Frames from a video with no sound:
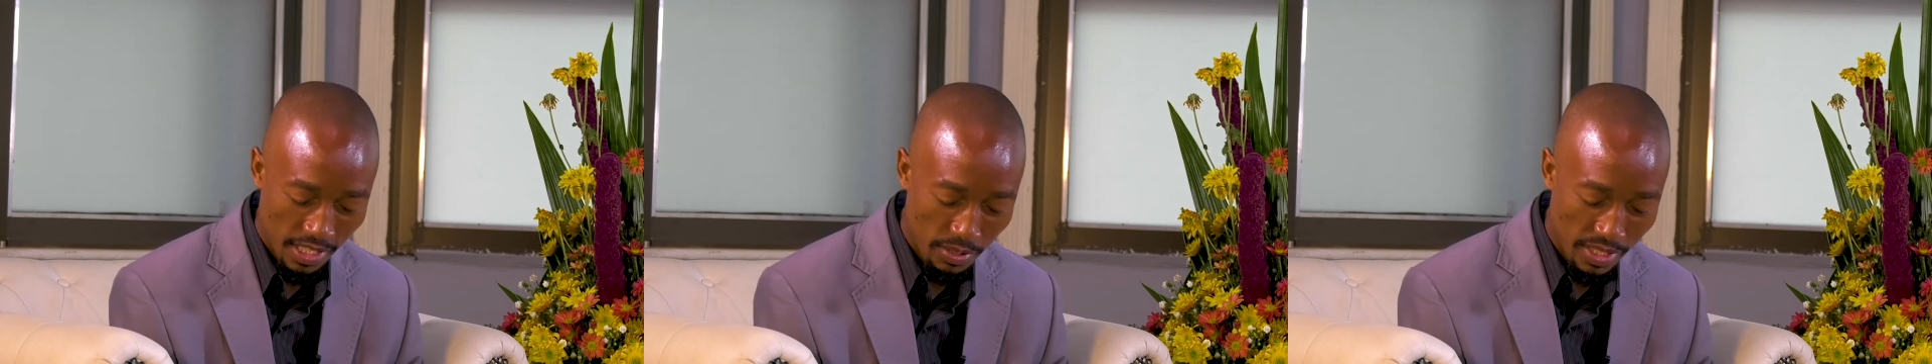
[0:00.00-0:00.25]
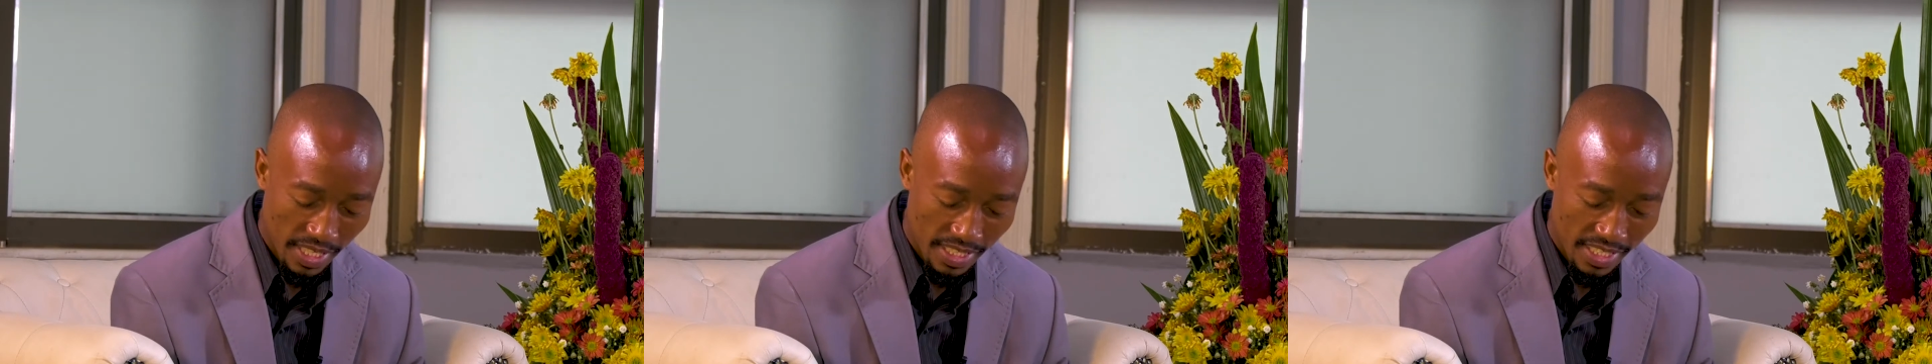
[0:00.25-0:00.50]

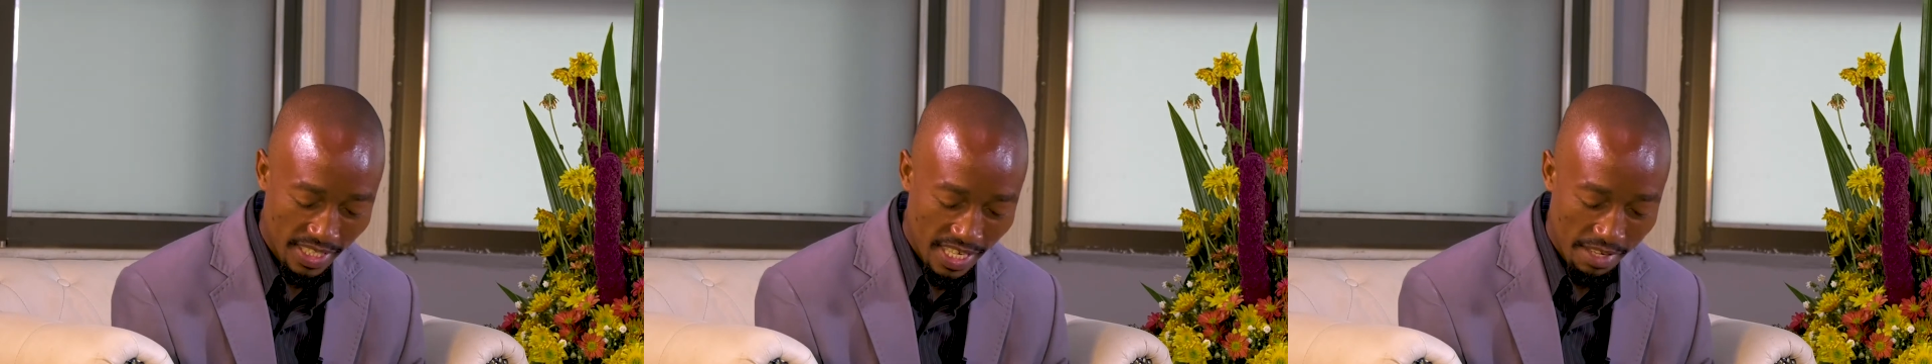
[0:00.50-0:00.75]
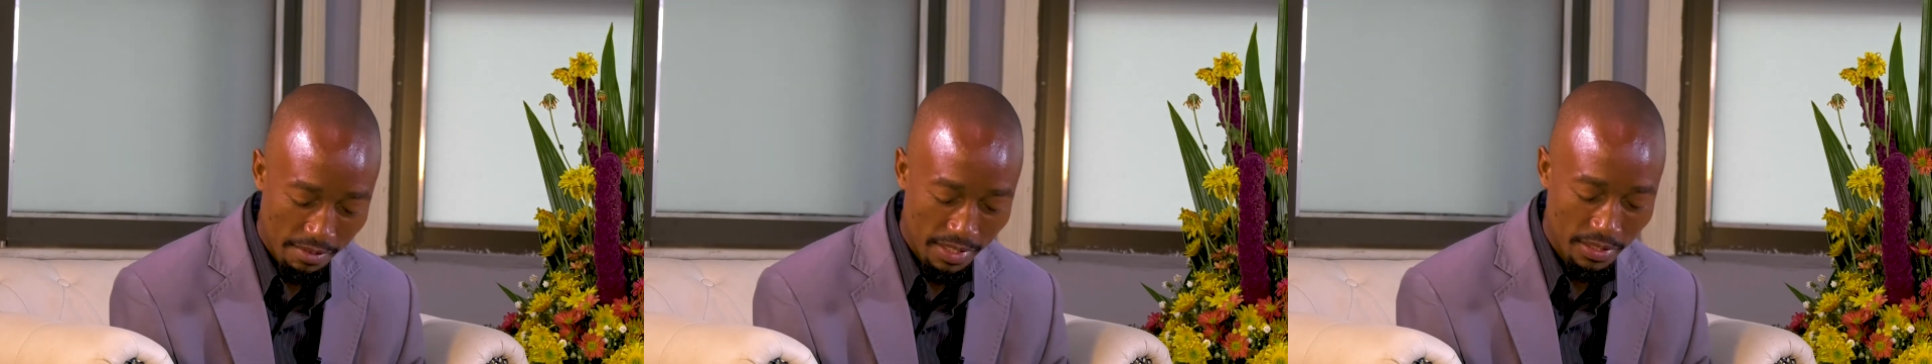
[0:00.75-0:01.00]
which art in
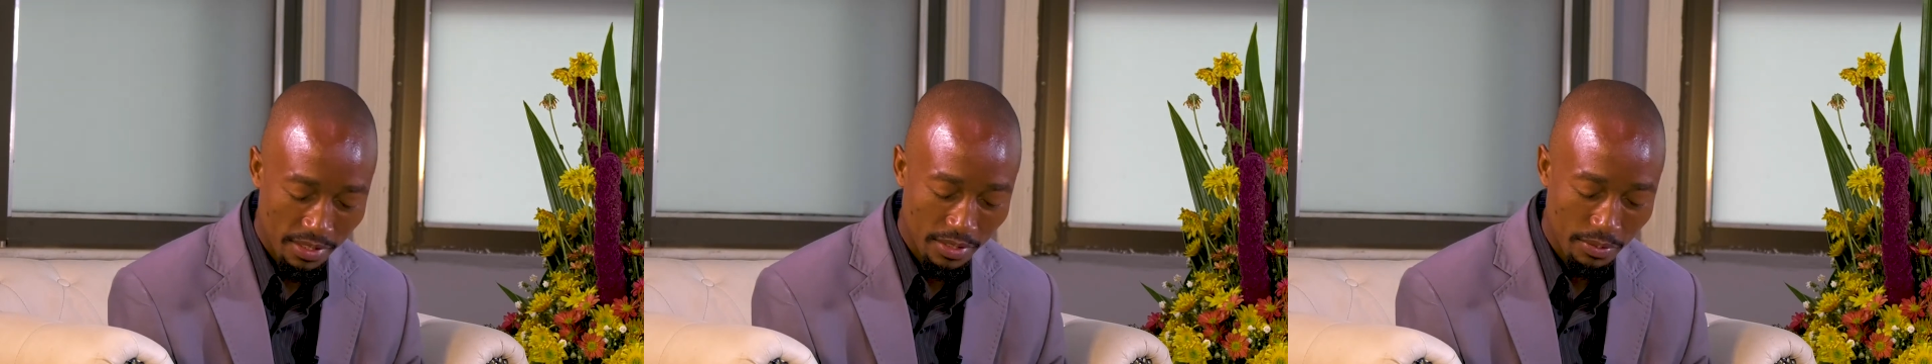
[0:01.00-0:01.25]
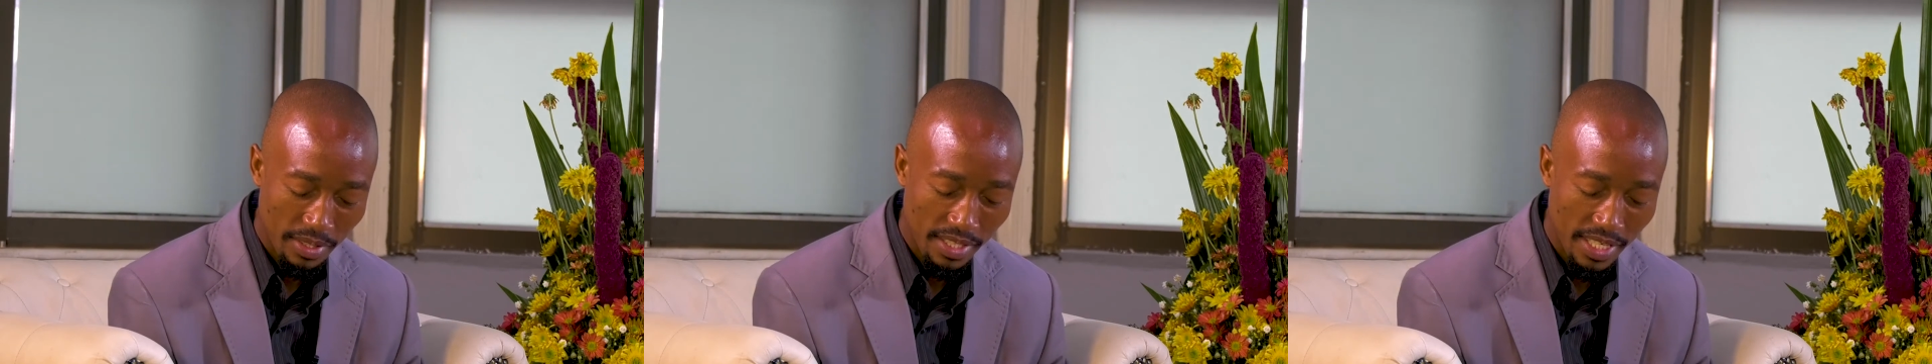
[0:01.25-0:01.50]
heaven,
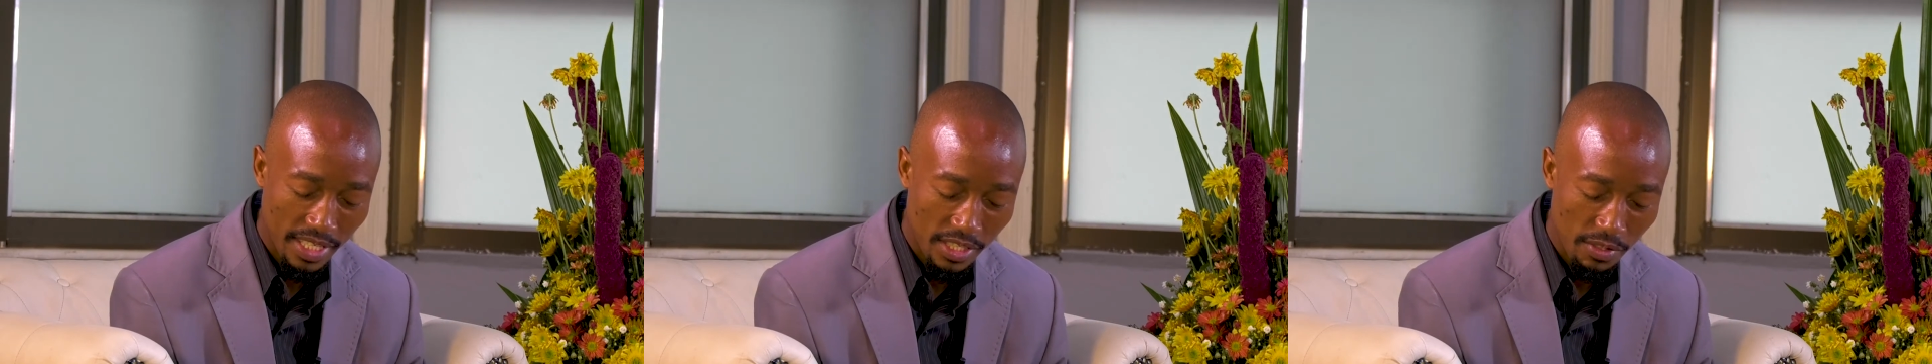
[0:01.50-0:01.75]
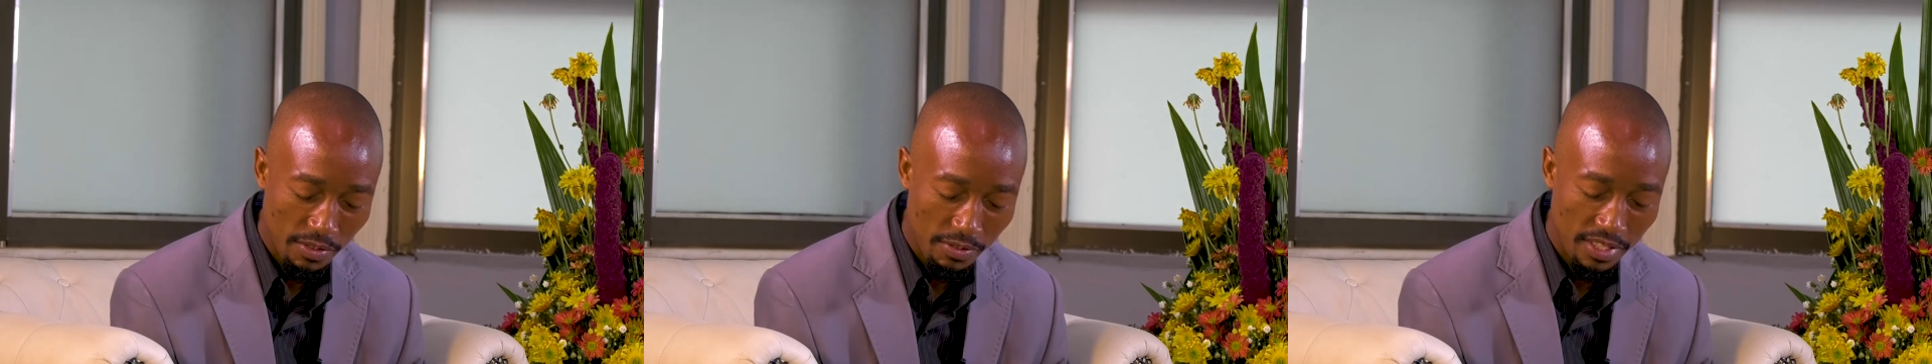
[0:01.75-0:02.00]
we thank
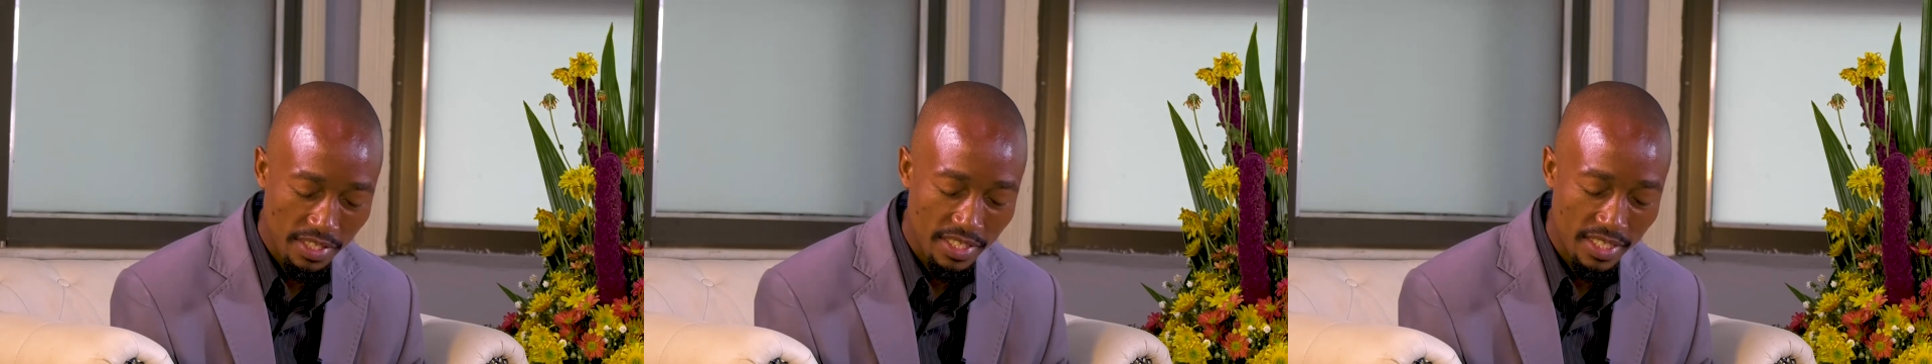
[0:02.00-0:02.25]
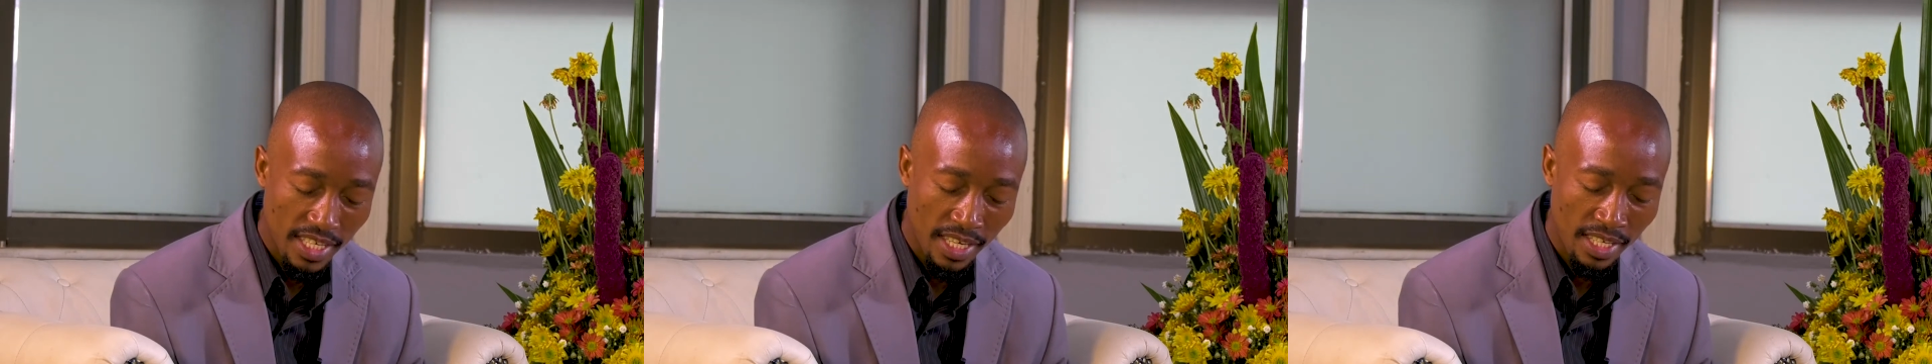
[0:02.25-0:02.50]
you for this
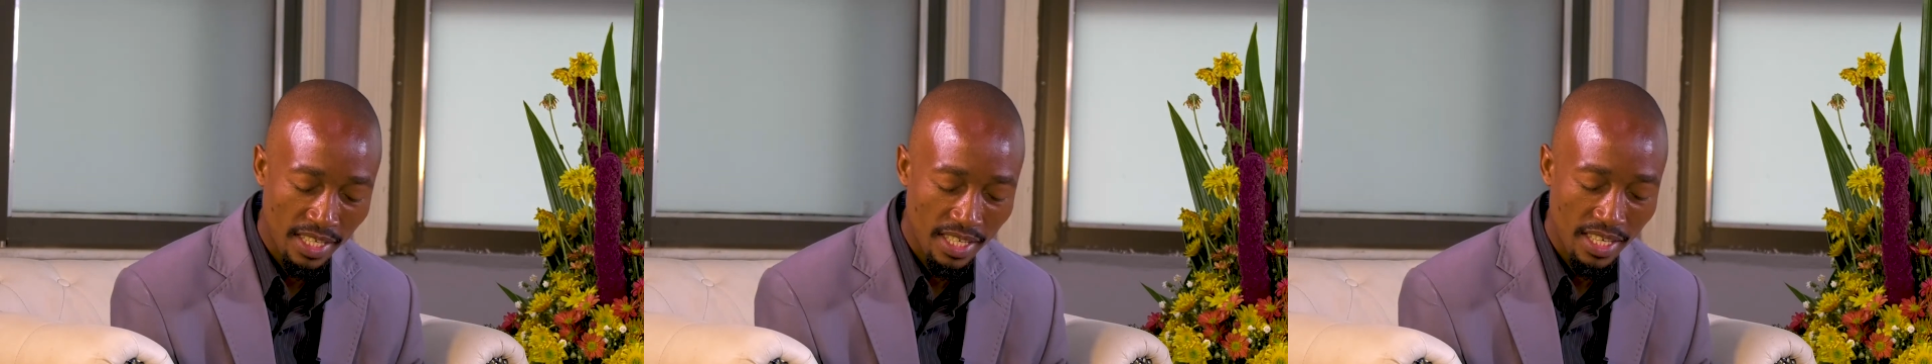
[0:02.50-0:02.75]
day.